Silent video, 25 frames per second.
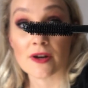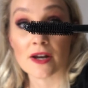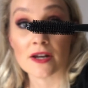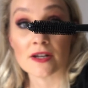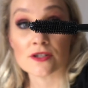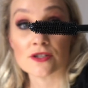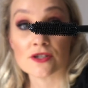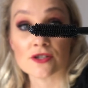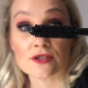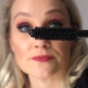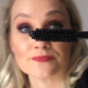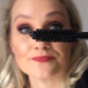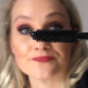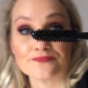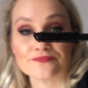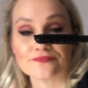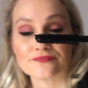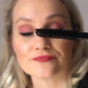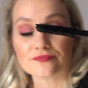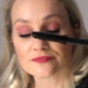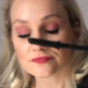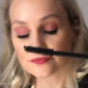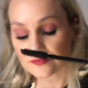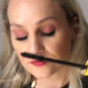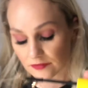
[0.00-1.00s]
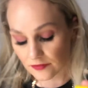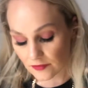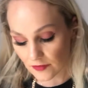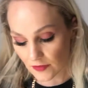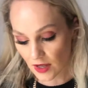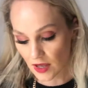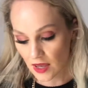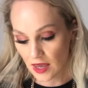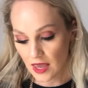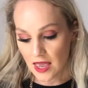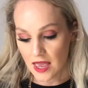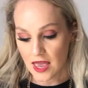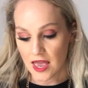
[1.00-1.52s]
brush.
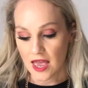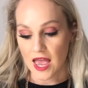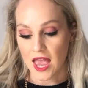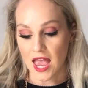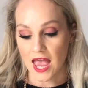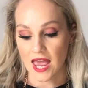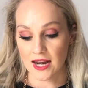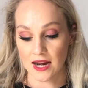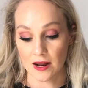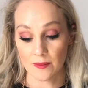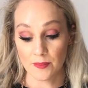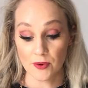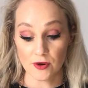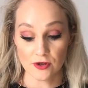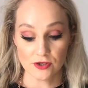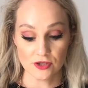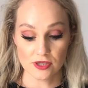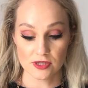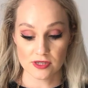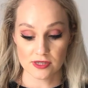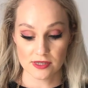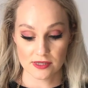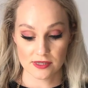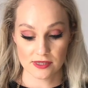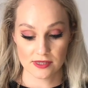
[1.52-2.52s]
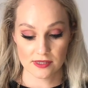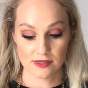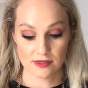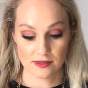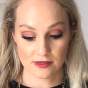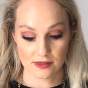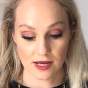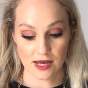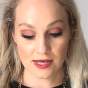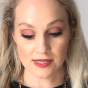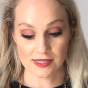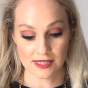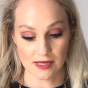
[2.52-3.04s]
And I purchased this,
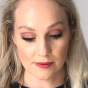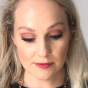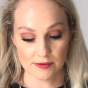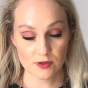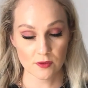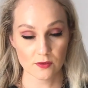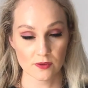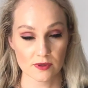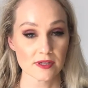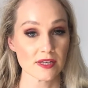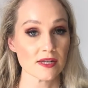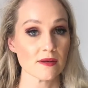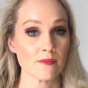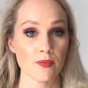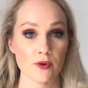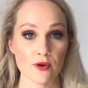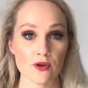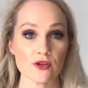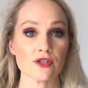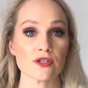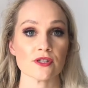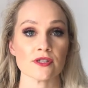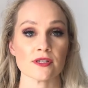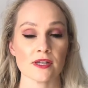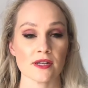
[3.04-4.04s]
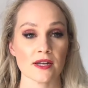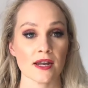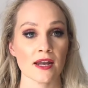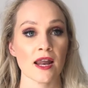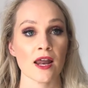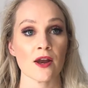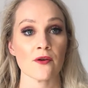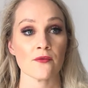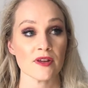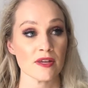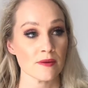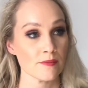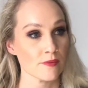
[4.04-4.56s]
I subsequently purchased it, and
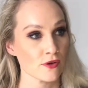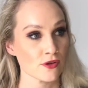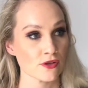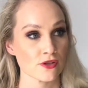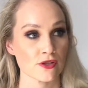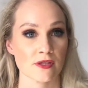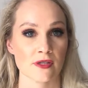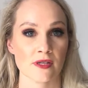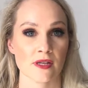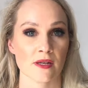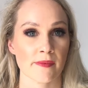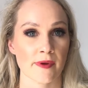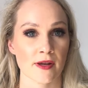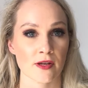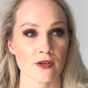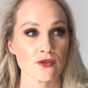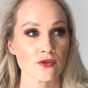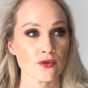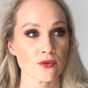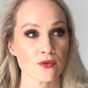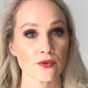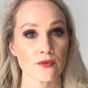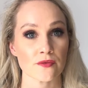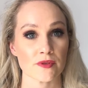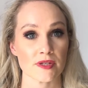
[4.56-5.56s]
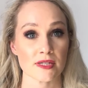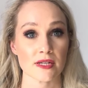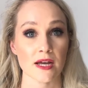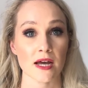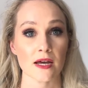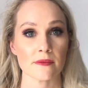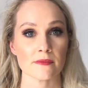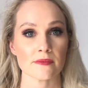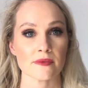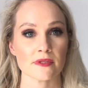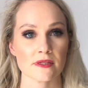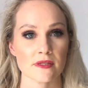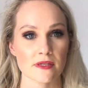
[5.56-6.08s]
I repurchased it about 2 or 3
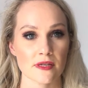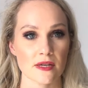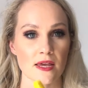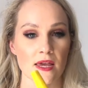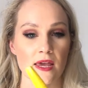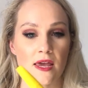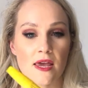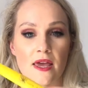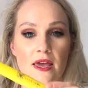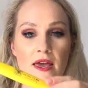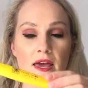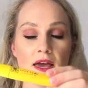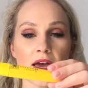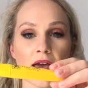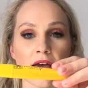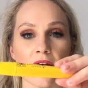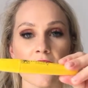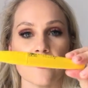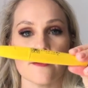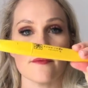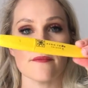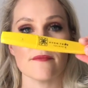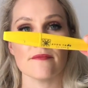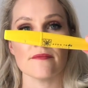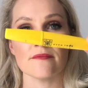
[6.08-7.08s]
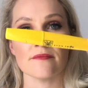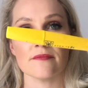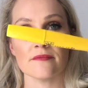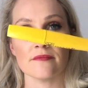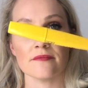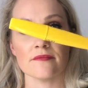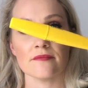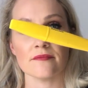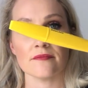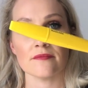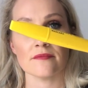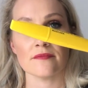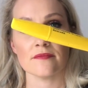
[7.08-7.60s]
times.
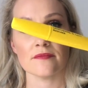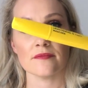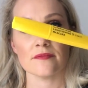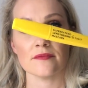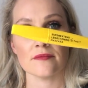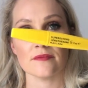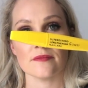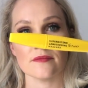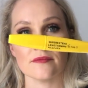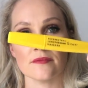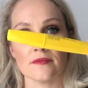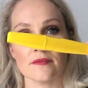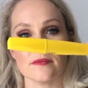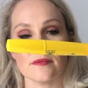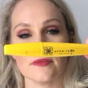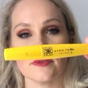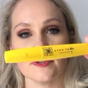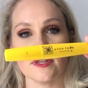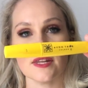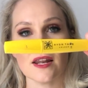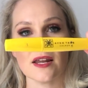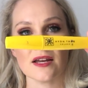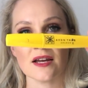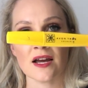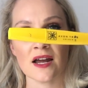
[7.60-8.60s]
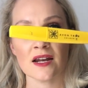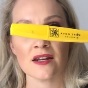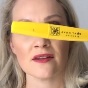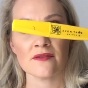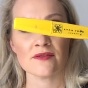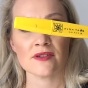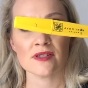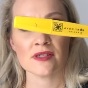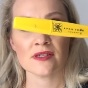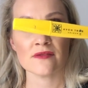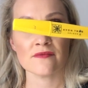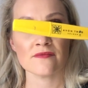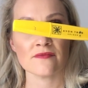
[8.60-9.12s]
Then I kind of
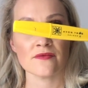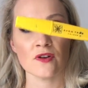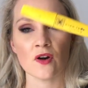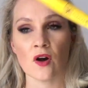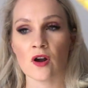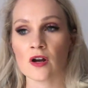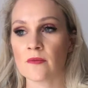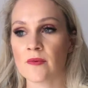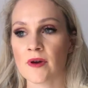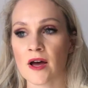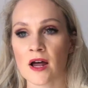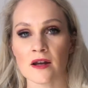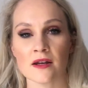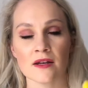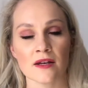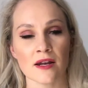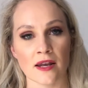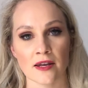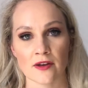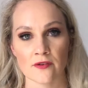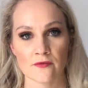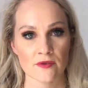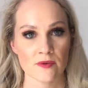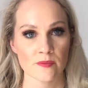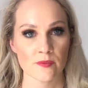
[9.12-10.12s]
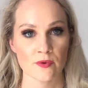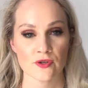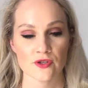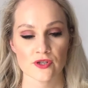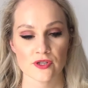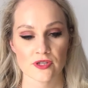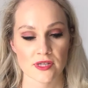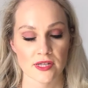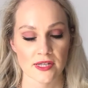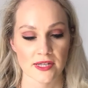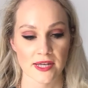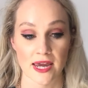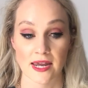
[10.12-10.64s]
just forgot about it and I didn't
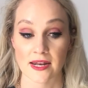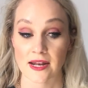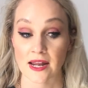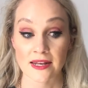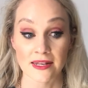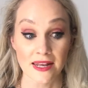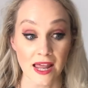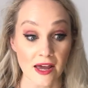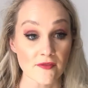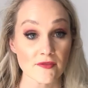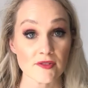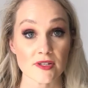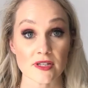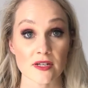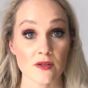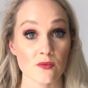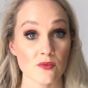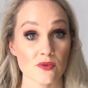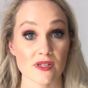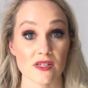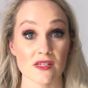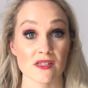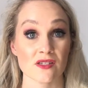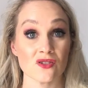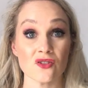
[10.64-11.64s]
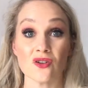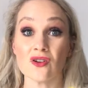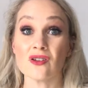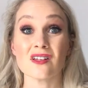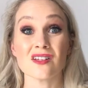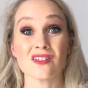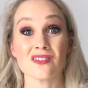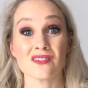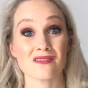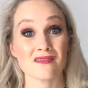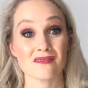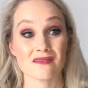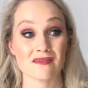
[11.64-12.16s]
repurchase it again. I loved it. It was as good
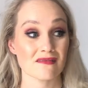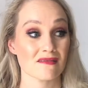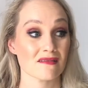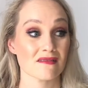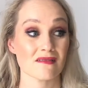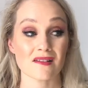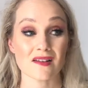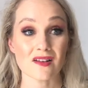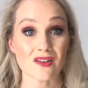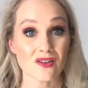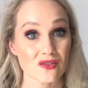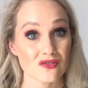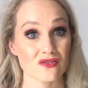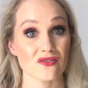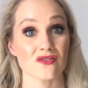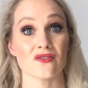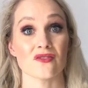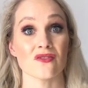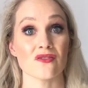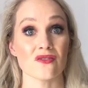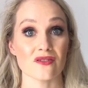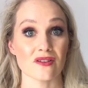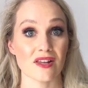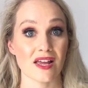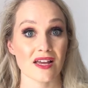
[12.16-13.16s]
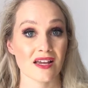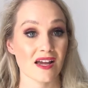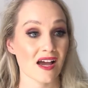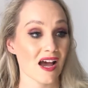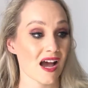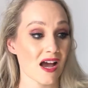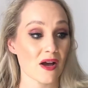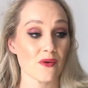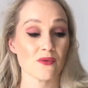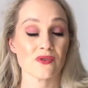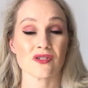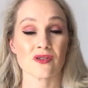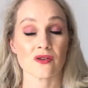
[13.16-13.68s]
as it looked on her. Like,
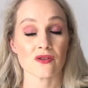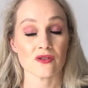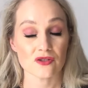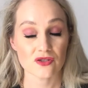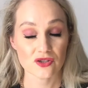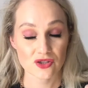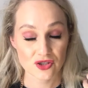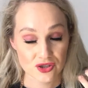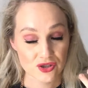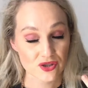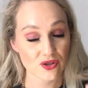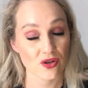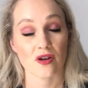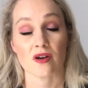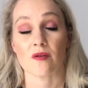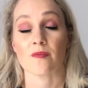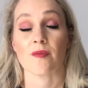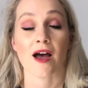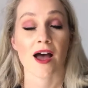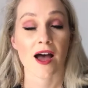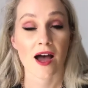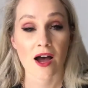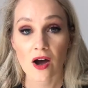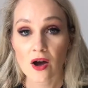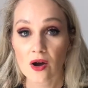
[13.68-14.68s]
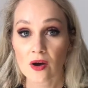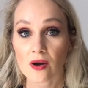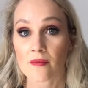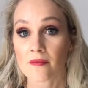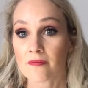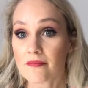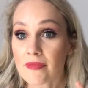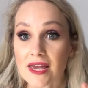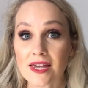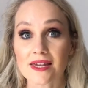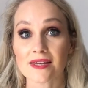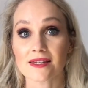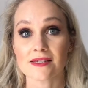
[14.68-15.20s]
I was shook by how
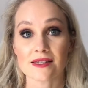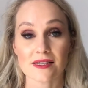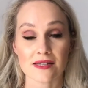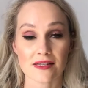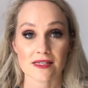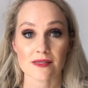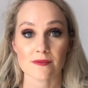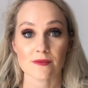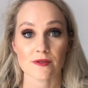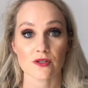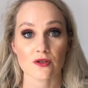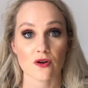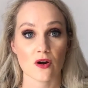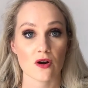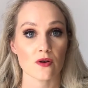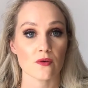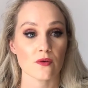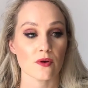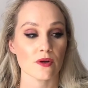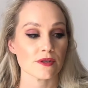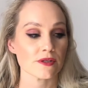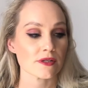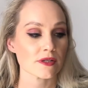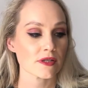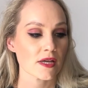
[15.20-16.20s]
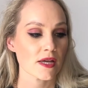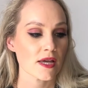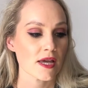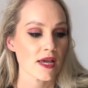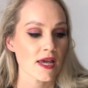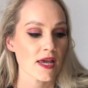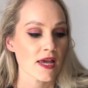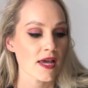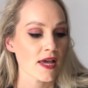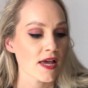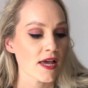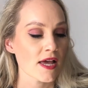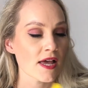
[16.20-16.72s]
amazing this mascara was.
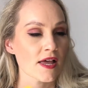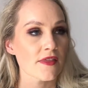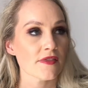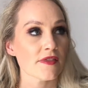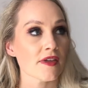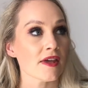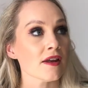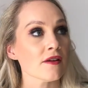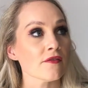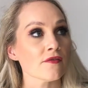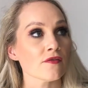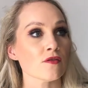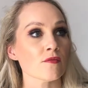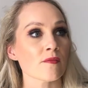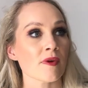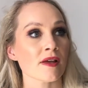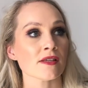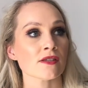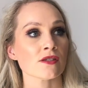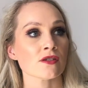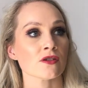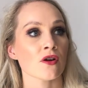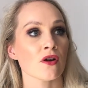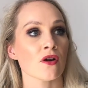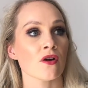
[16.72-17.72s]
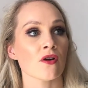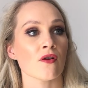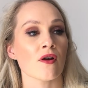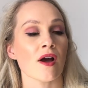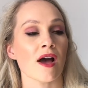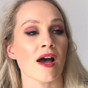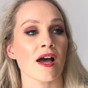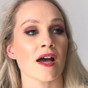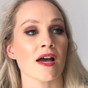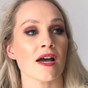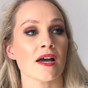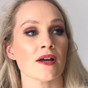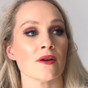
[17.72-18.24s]
Then a few months ago,
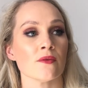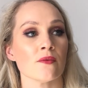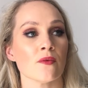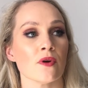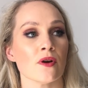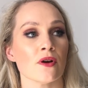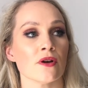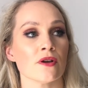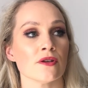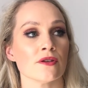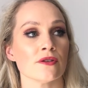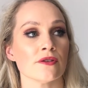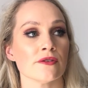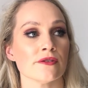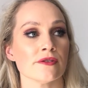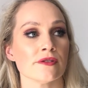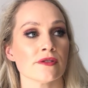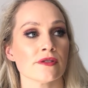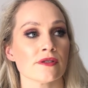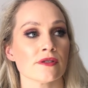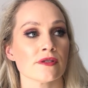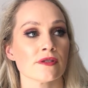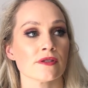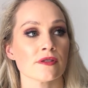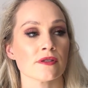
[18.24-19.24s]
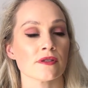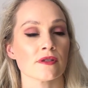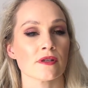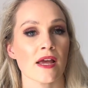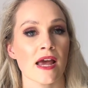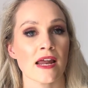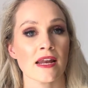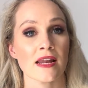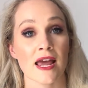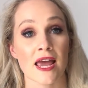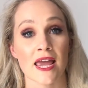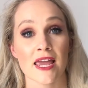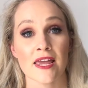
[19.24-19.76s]
I was
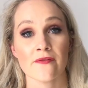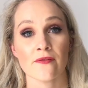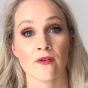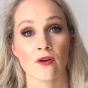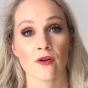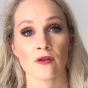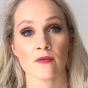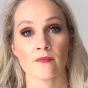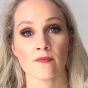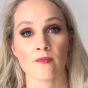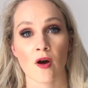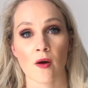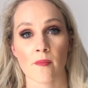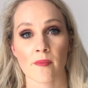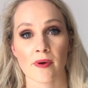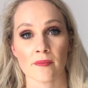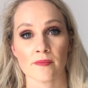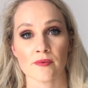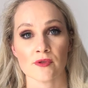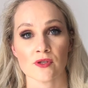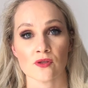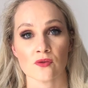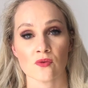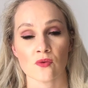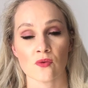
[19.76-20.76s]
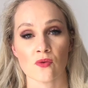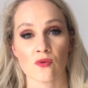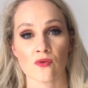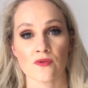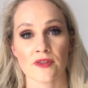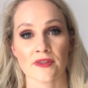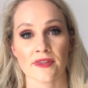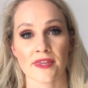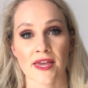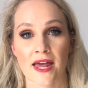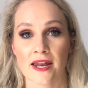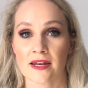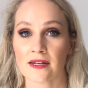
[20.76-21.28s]
at an Avon pop-up store
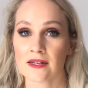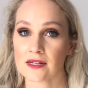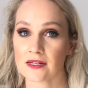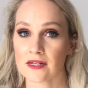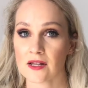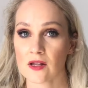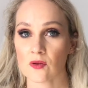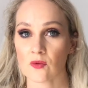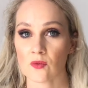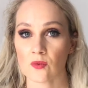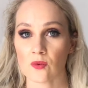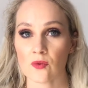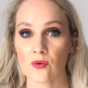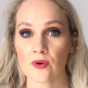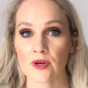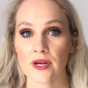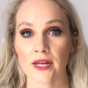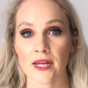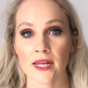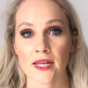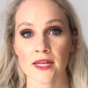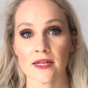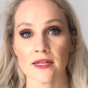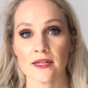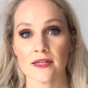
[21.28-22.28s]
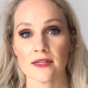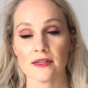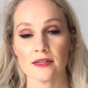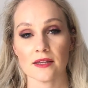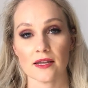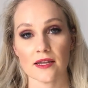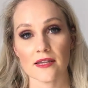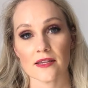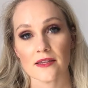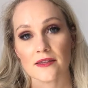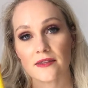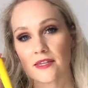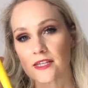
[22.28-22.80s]
that they had in Canal Walk, and
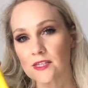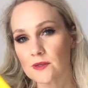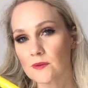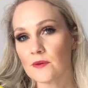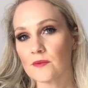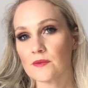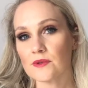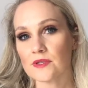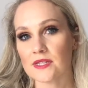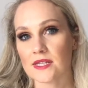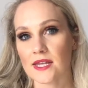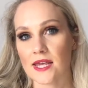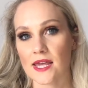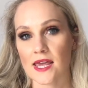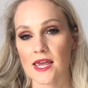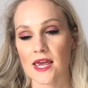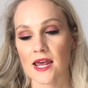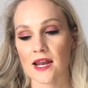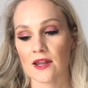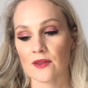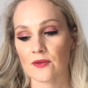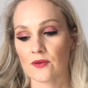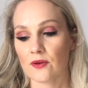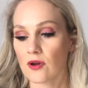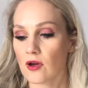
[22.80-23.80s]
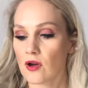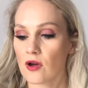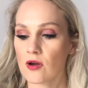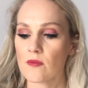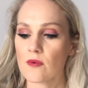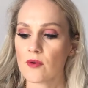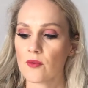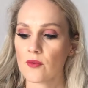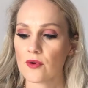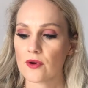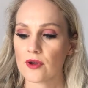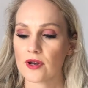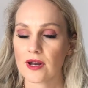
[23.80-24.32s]
this one was there, and I thought, oh
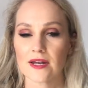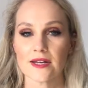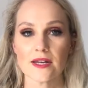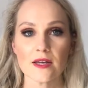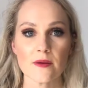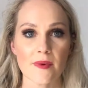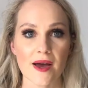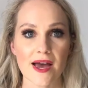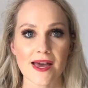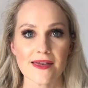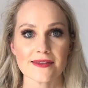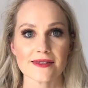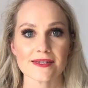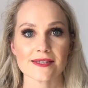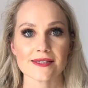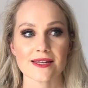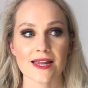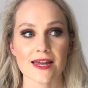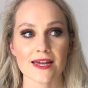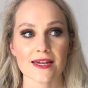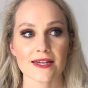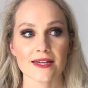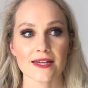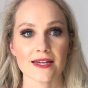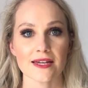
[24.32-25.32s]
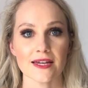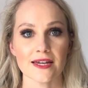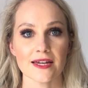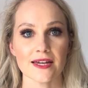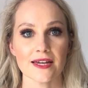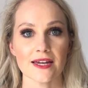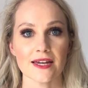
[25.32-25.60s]
my word, I need to buy this. Like,